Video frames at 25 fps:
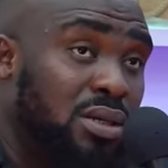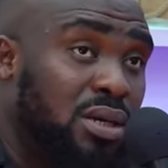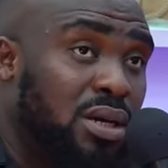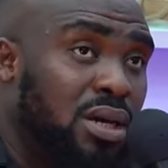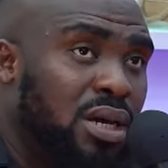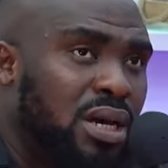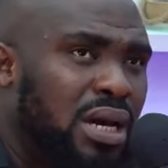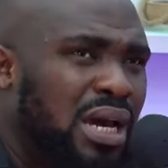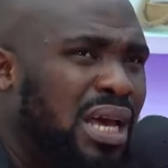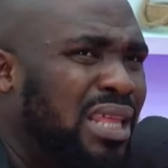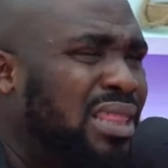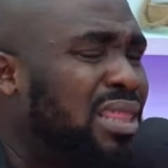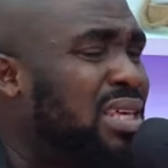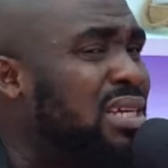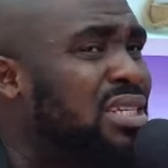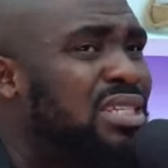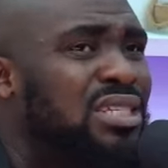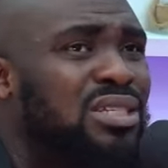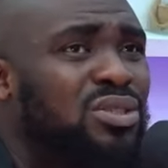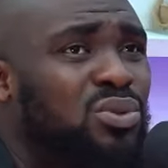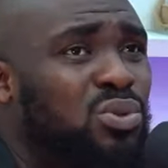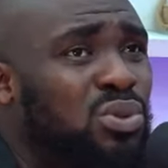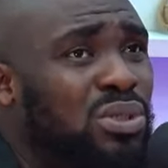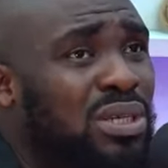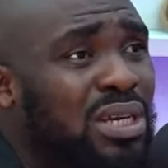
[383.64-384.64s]
I think she
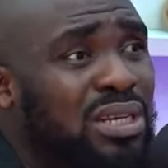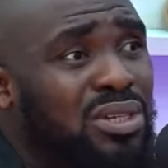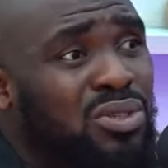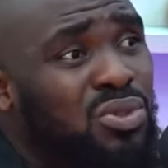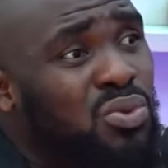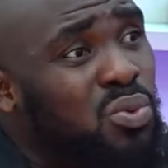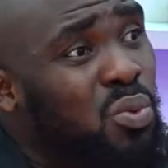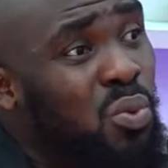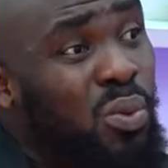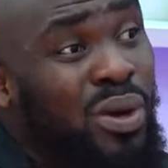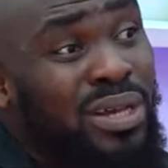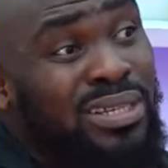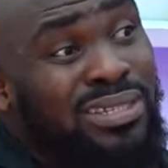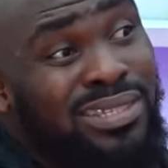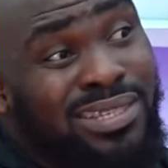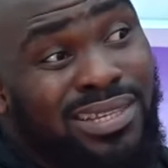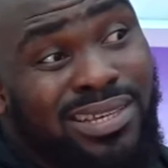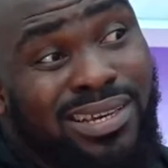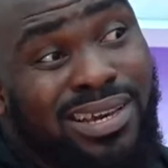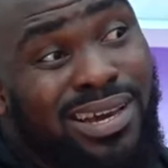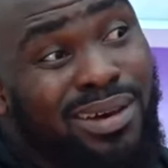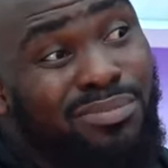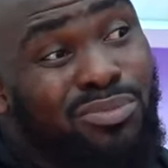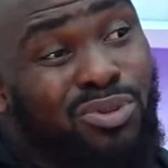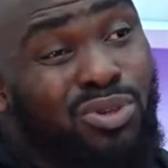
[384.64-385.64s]
tweeted it on Wednesday.
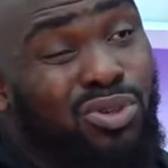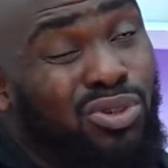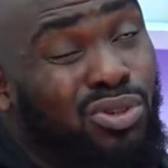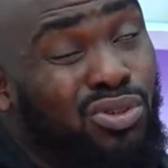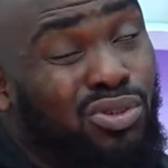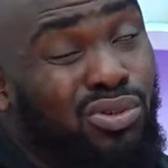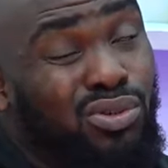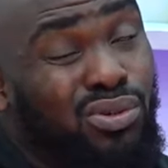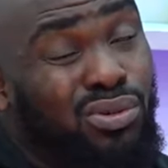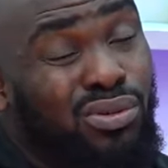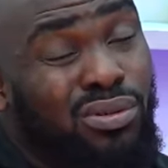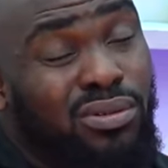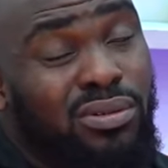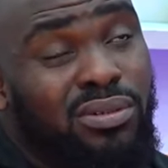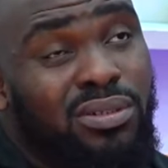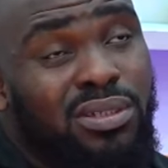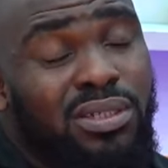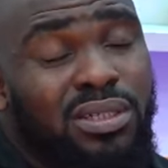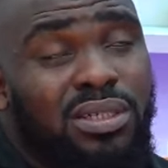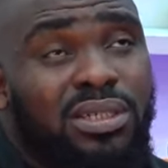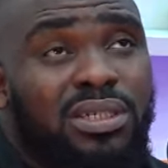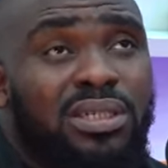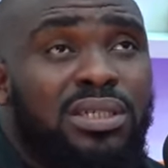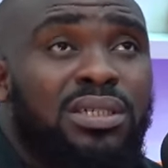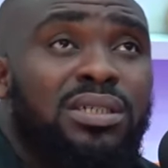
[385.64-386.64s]
I'm not sure.
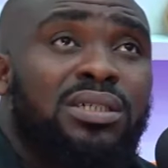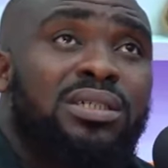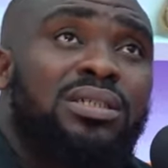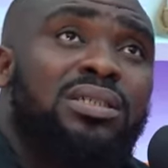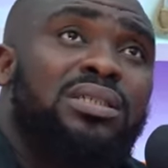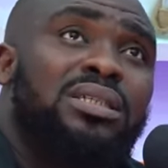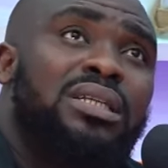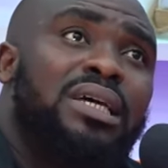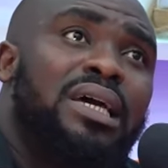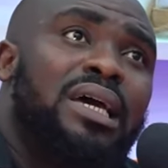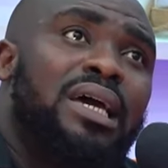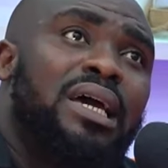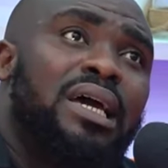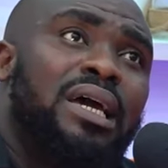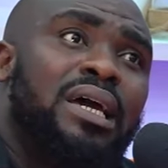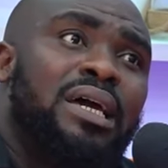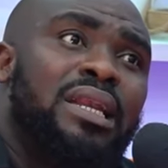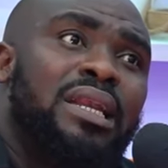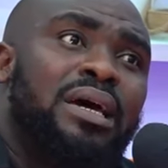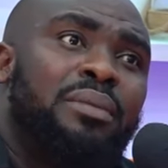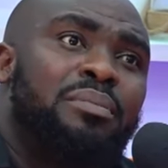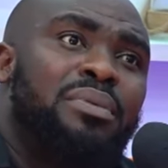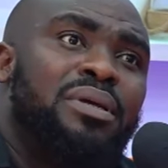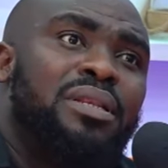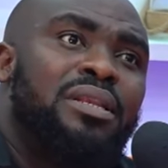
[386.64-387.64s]
Then I
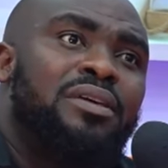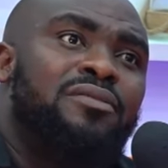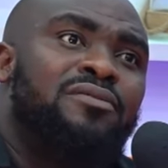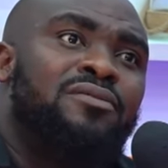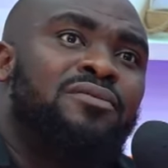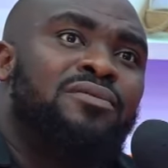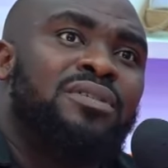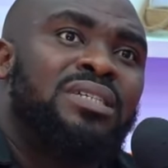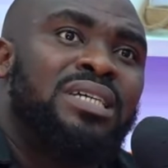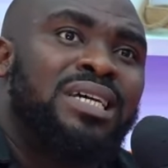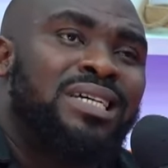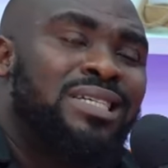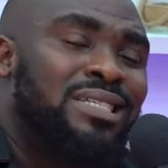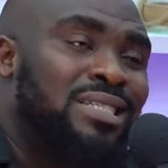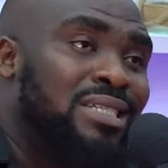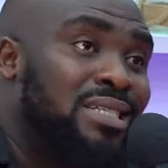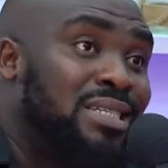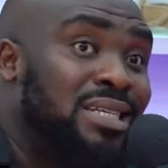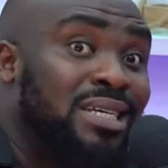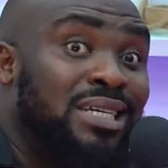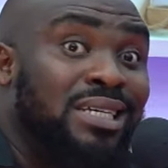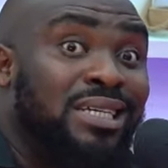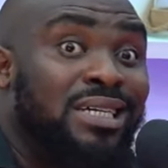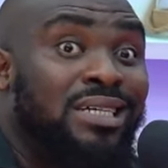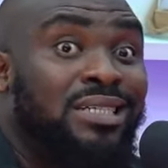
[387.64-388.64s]
believe yesterday
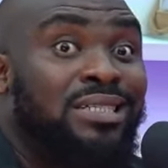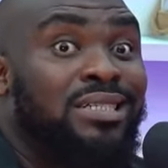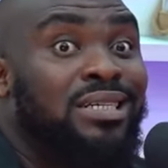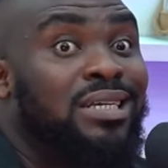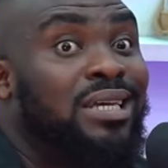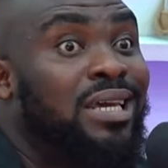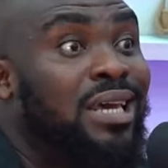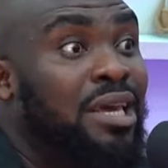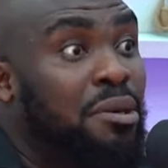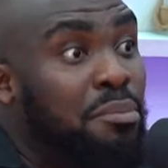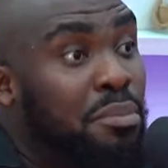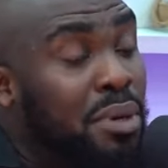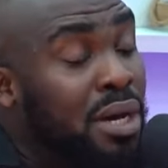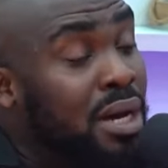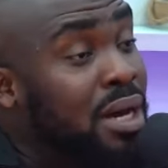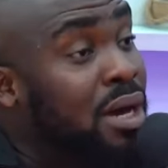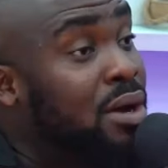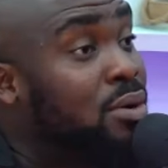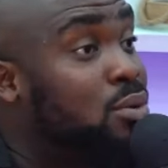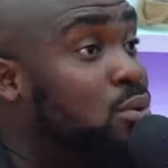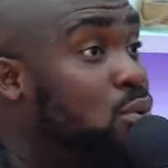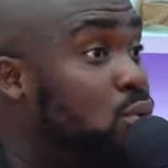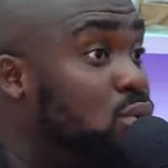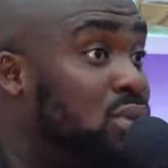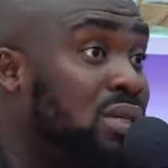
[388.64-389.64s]
again she came back and
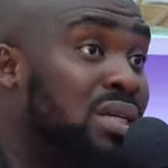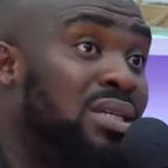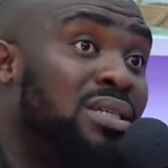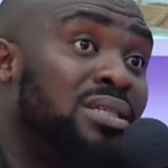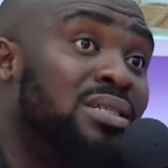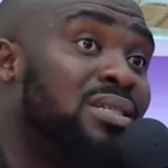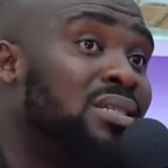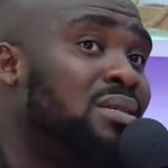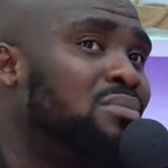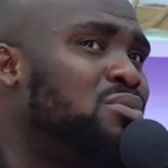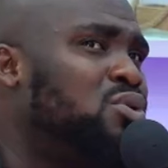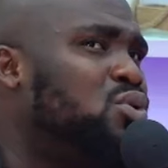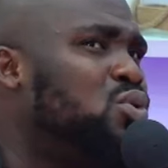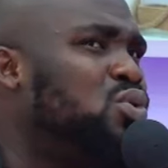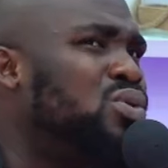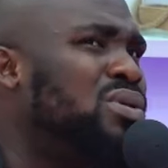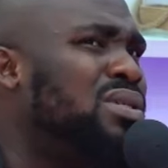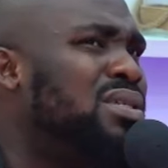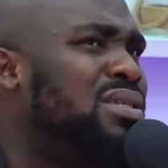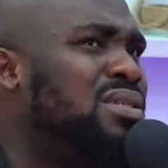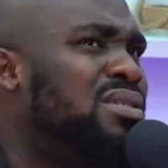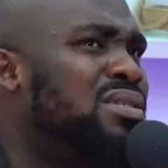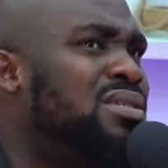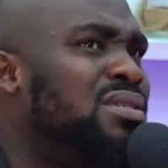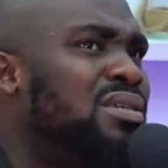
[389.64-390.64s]
quoted the same
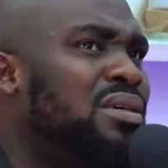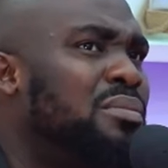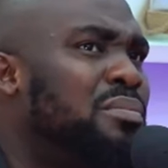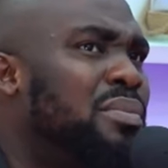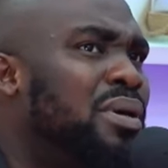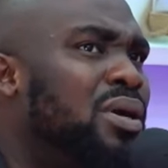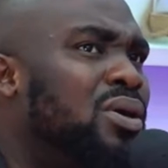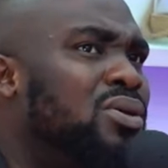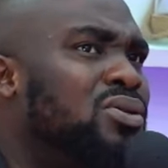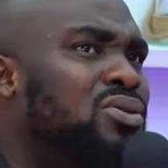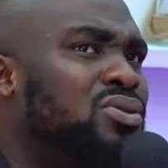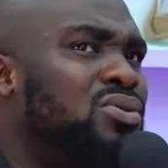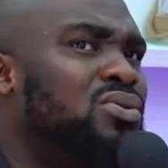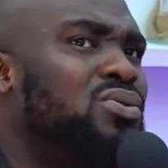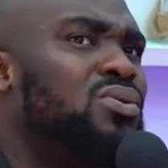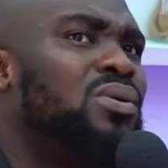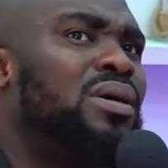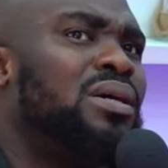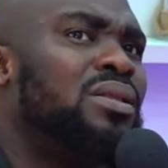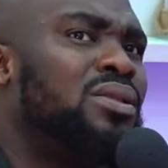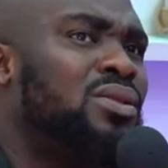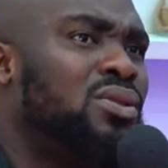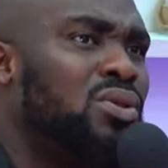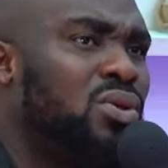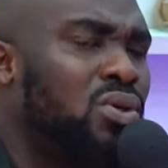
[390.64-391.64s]
tweet about, oh, I
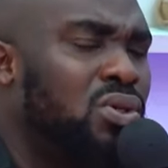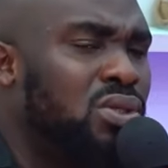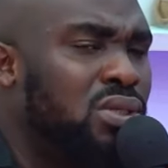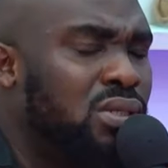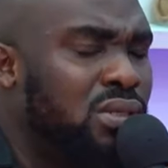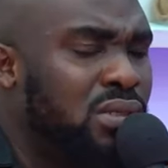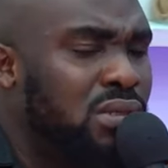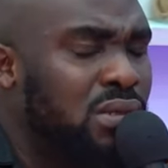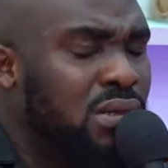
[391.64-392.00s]
thought